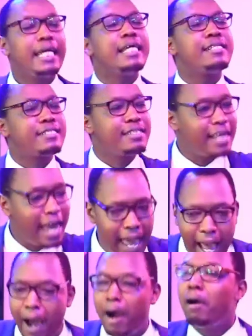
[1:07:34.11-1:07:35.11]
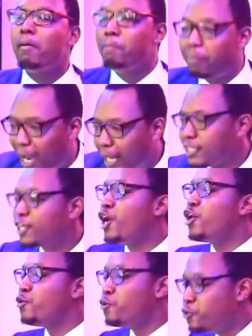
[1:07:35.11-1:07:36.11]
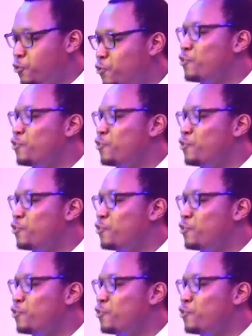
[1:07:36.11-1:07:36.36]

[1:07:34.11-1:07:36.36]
is there, but you do